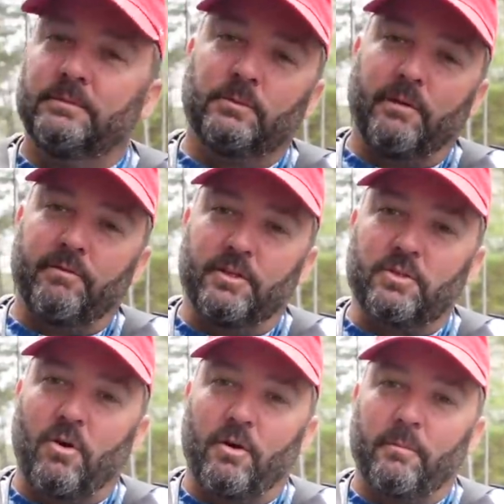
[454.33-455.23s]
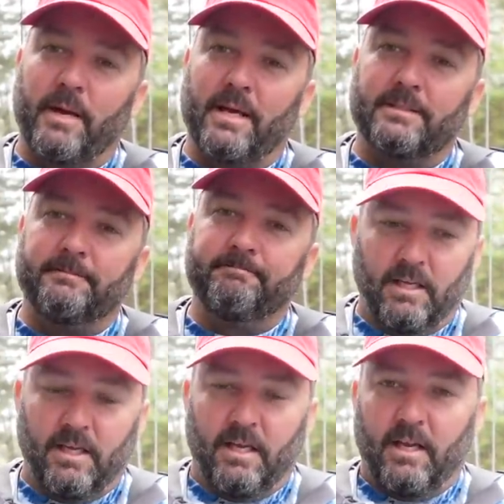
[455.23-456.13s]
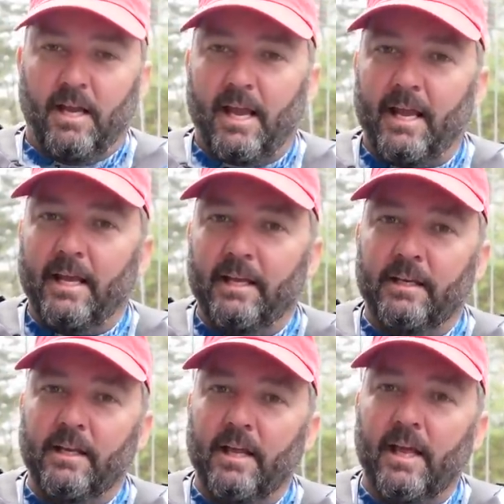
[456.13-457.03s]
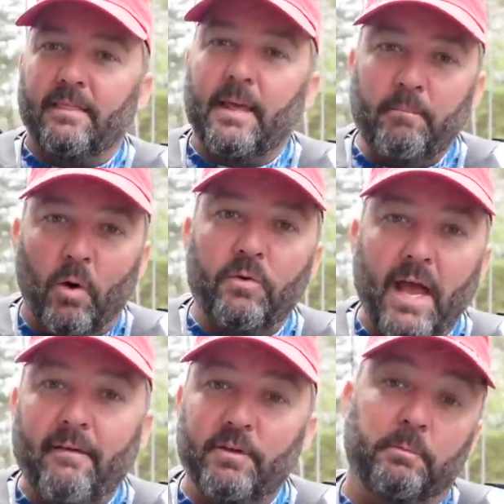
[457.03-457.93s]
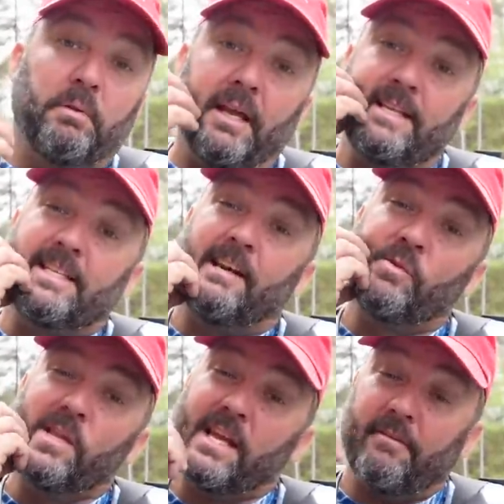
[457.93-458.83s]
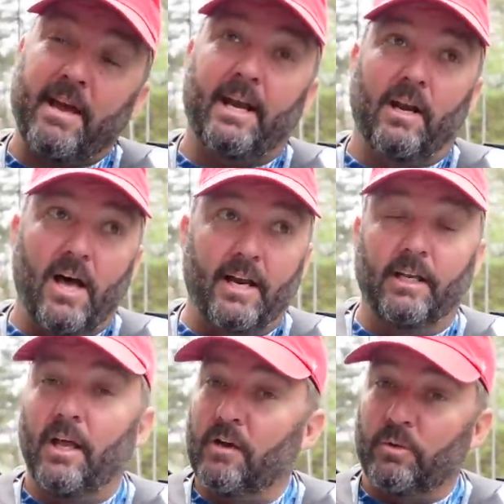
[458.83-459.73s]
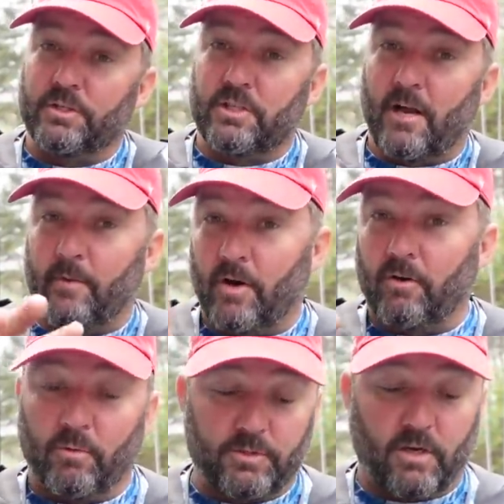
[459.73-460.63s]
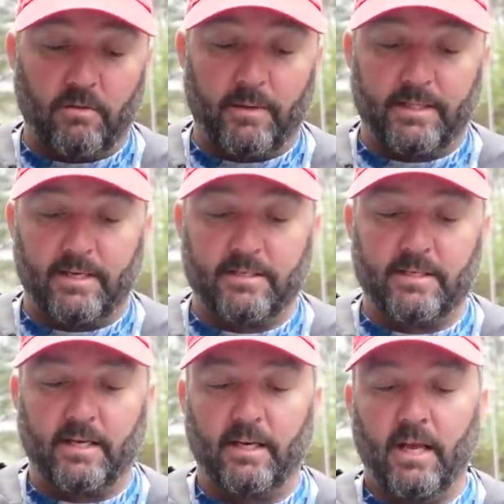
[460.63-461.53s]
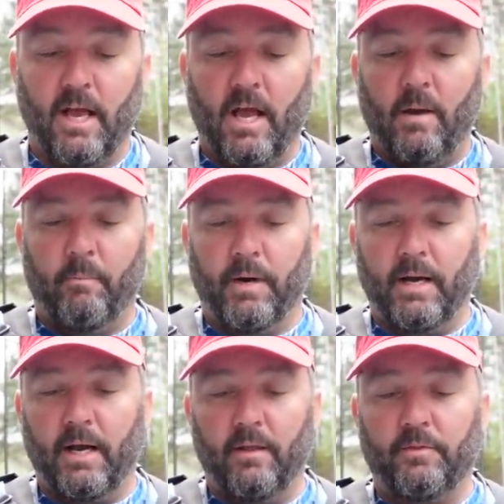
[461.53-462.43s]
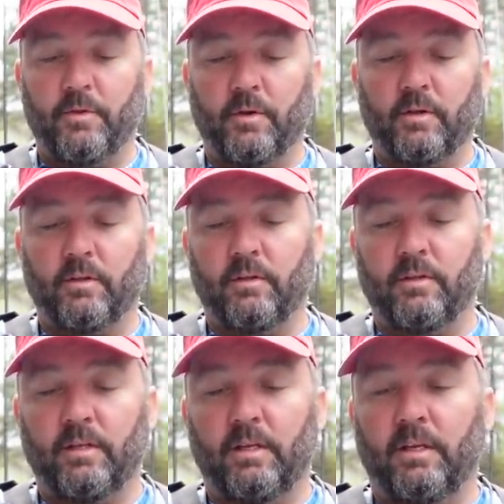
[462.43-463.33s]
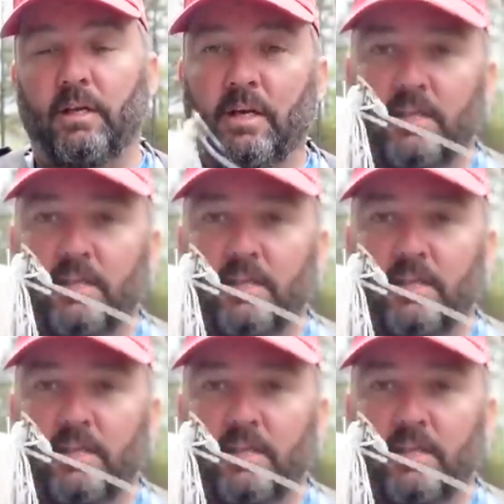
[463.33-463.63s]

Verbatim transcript: Wait for this car to pass and and they both have their place. And I really have had a lot of luck with a Slobberknocker. We'll talk about that in a second. But uh, the the